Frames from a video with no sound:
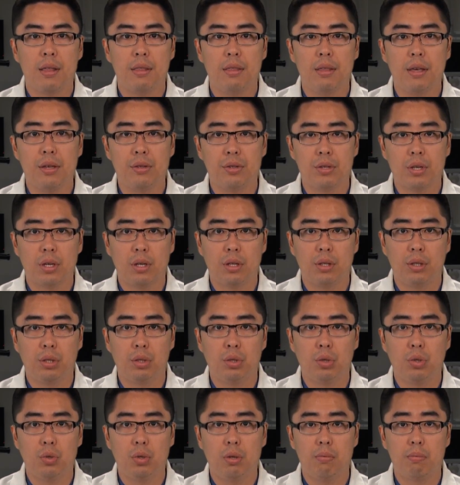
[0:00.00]
These
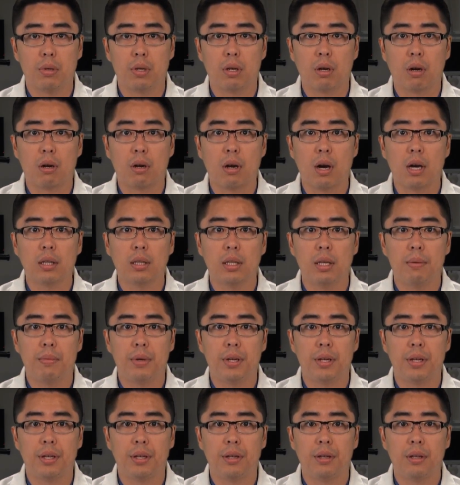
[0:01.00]
include, but are not
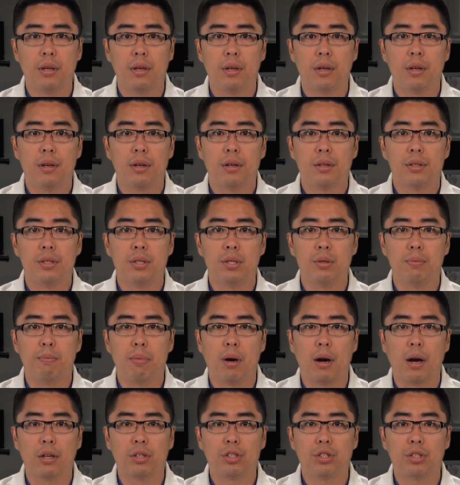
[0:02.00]
limited to,
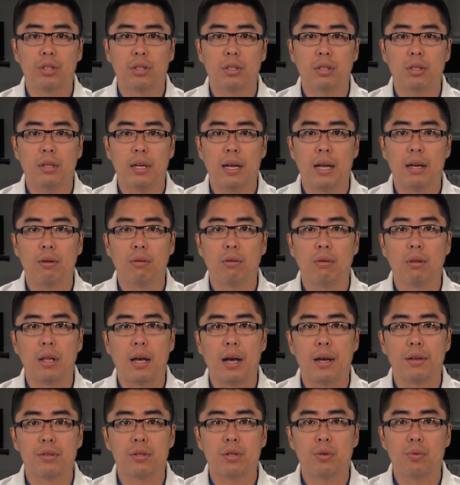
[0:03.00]
puncture and or
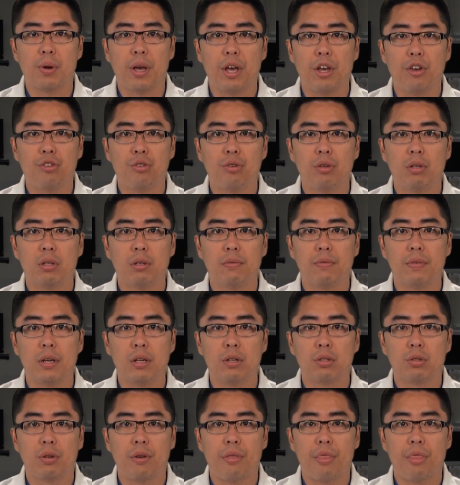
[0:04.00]
laceration of
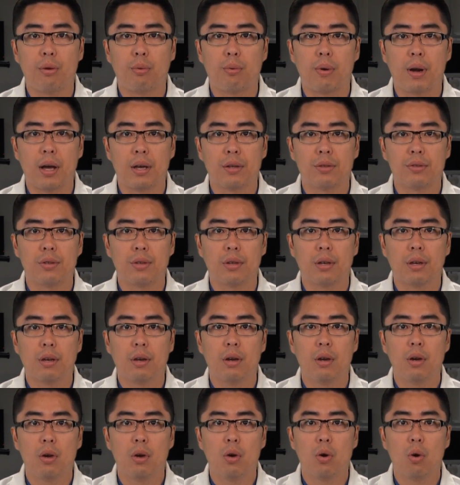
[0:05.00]
intrathoracic
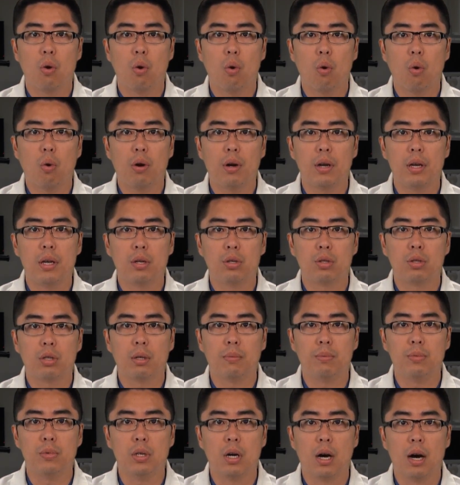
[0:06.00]
or intraabdominal
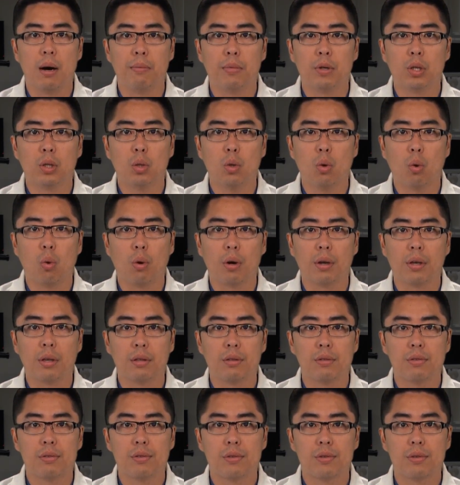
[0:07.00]
abdominal
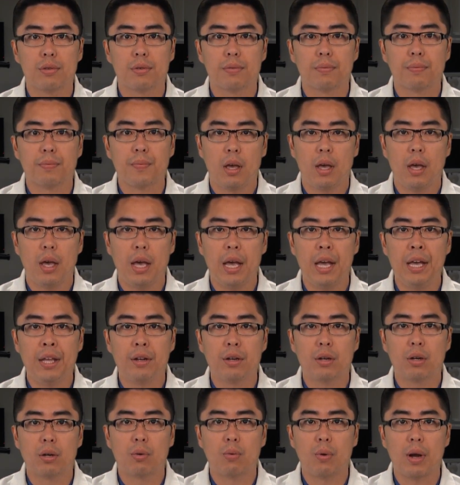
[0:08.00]
organs,
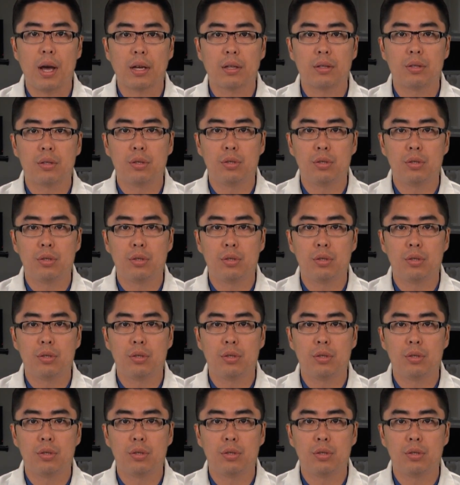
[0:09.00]
incorrect